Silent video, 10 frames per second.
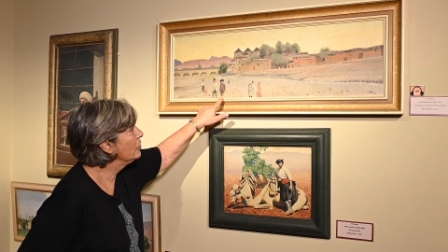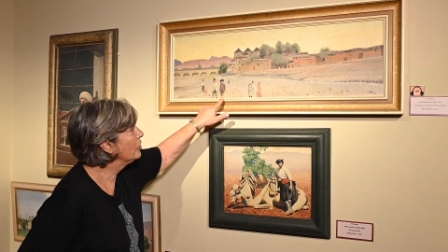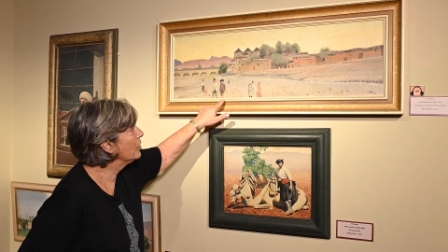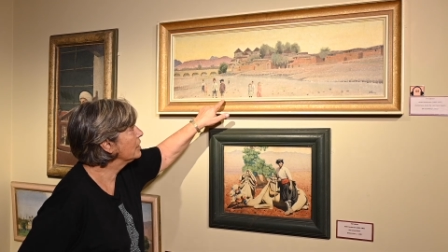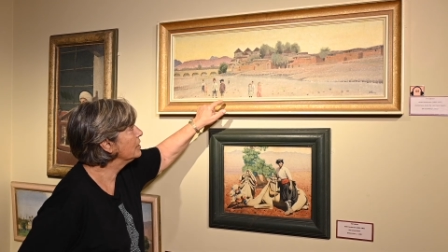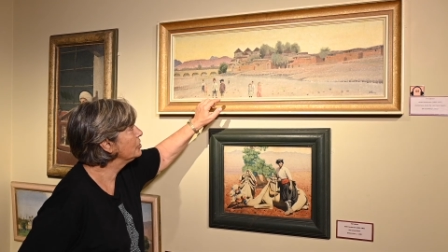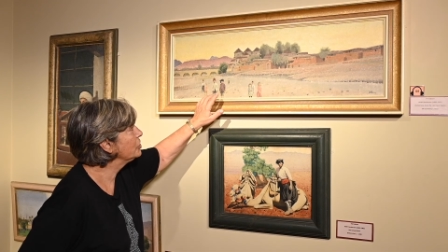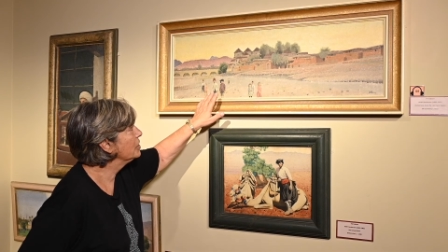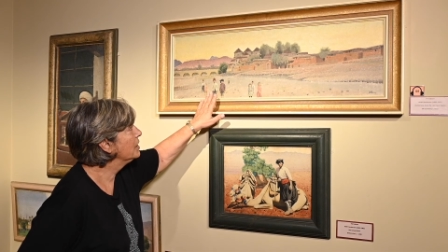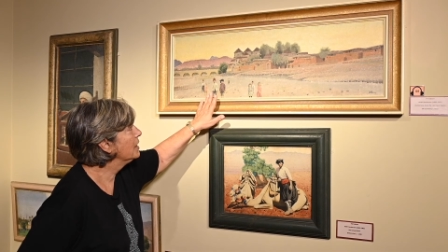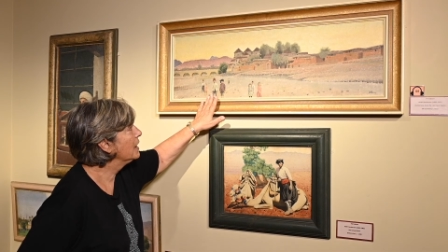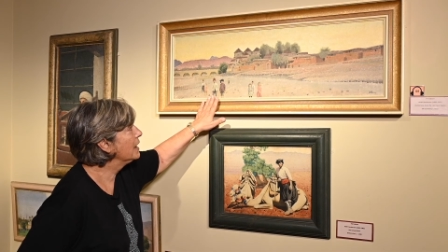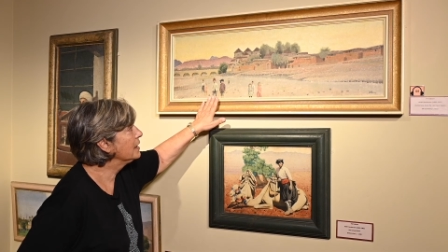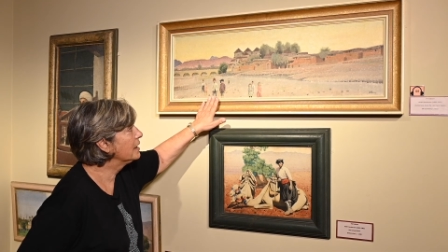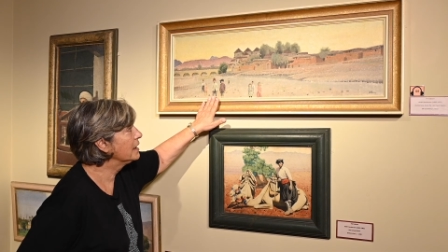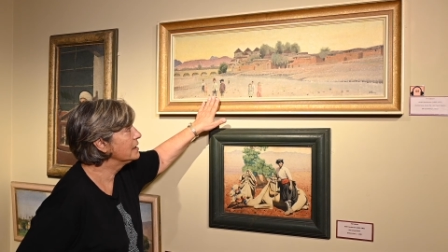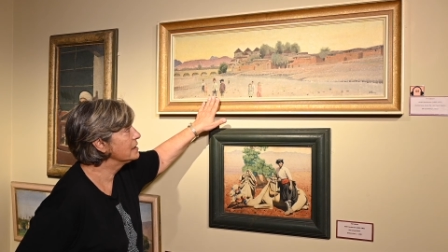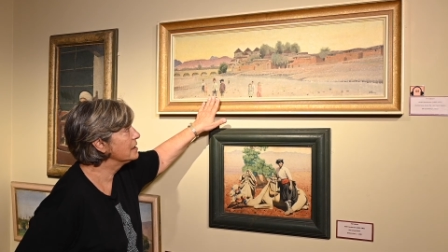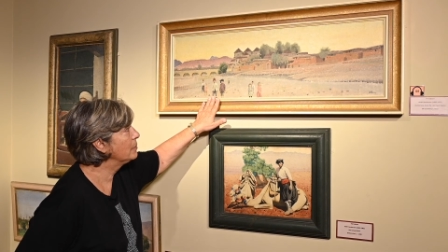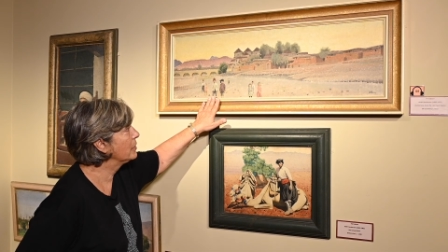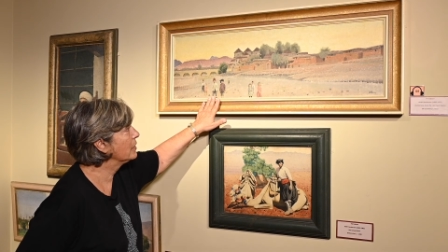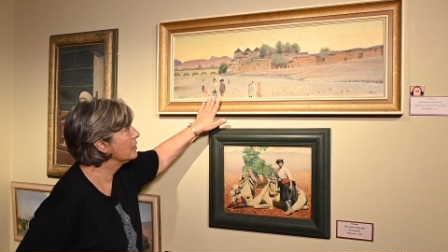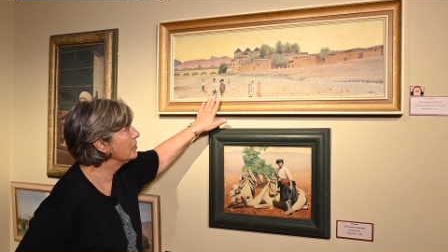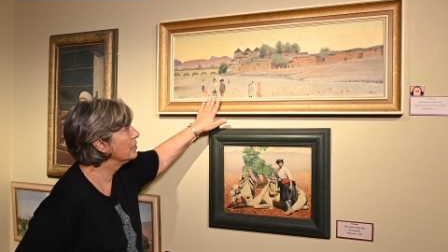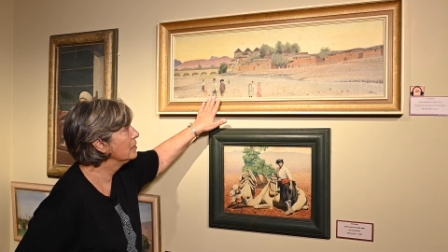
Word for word: Turkish and Greek Cypriot